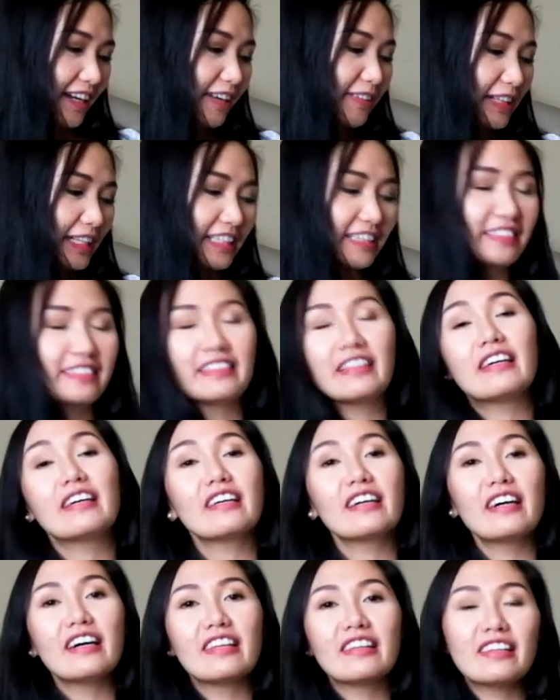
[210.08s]
alright
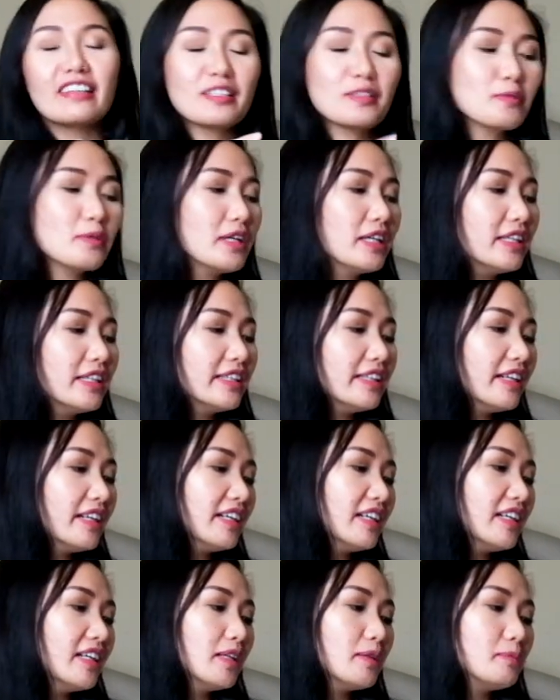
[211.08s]
this one
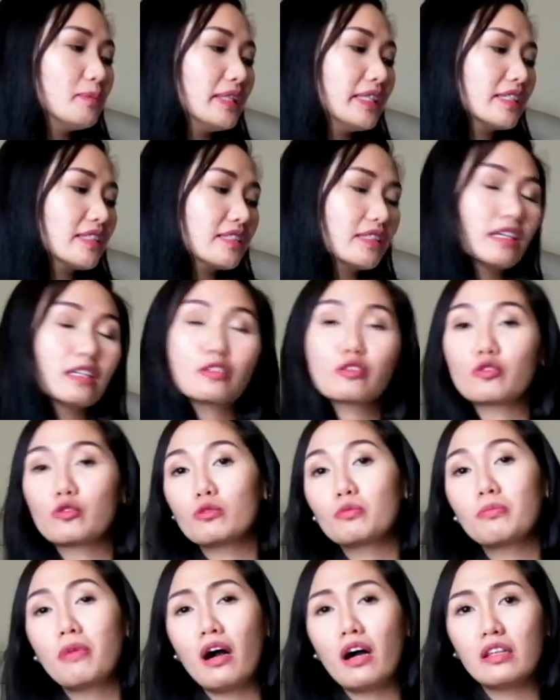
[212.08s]
um, it's a
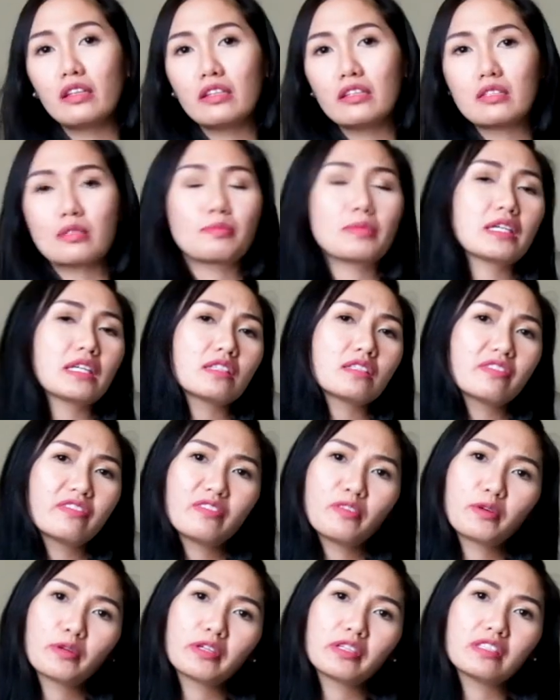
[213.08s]
shoe polish because
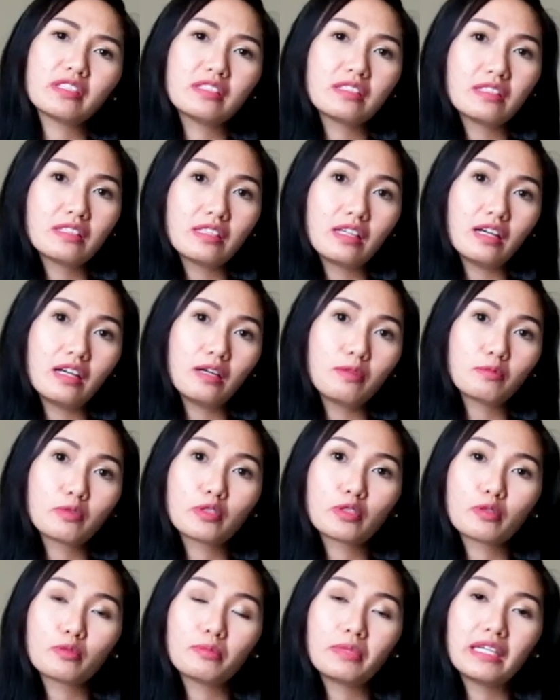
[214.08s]
of course um,
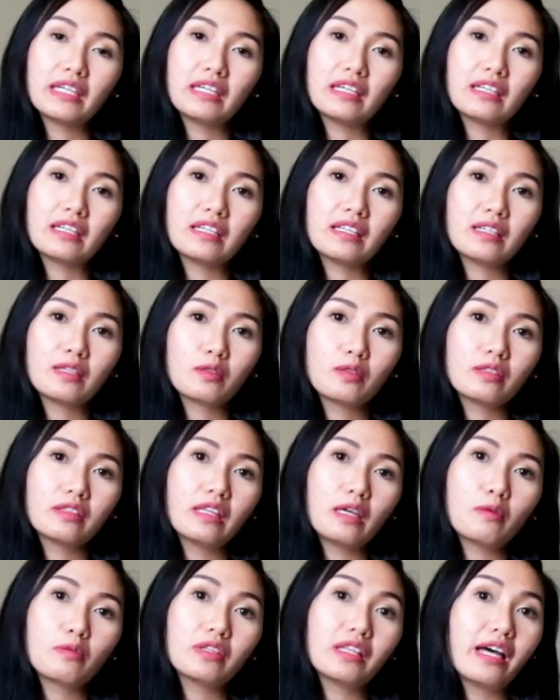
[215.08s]
grooming
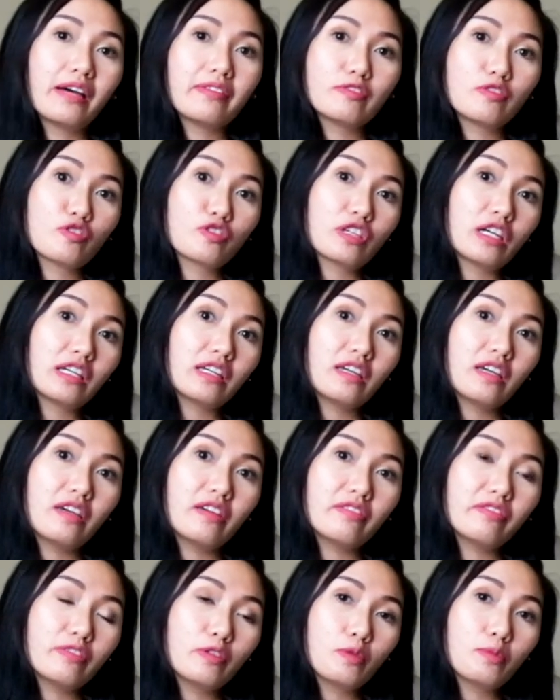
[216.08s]
they will have to check
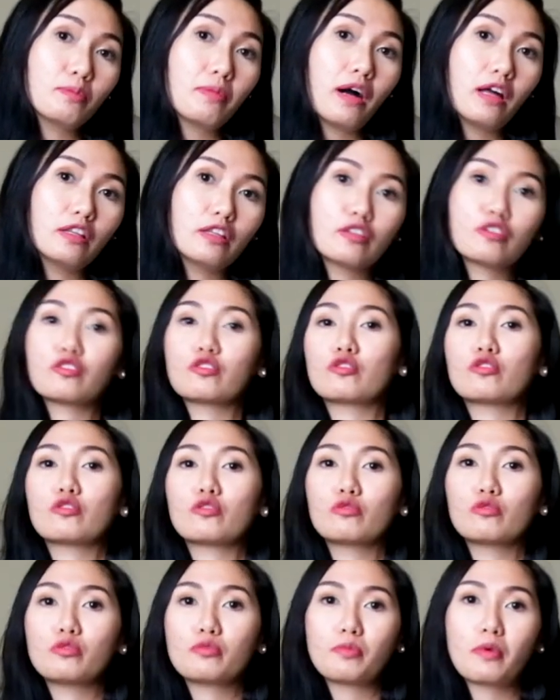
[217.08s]
if you polish your
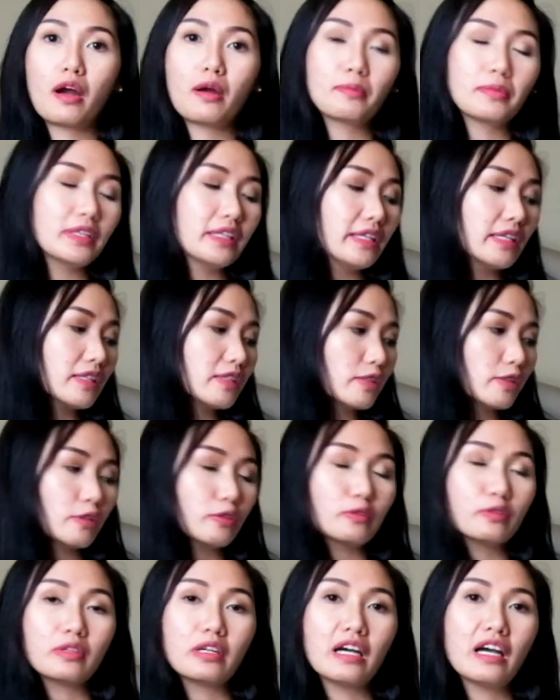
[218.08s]
shoes properly
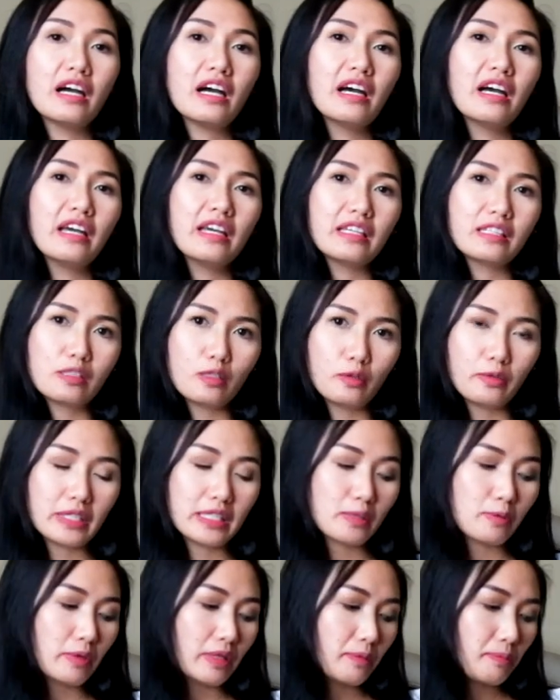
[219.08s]
so it's
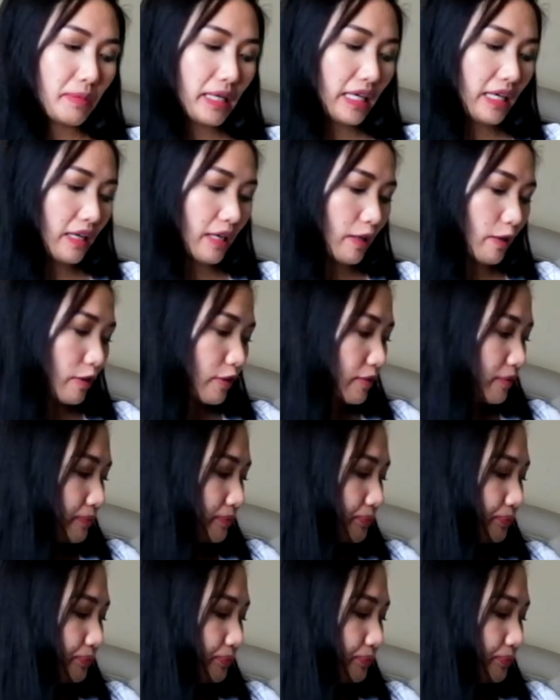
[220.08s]
always with me here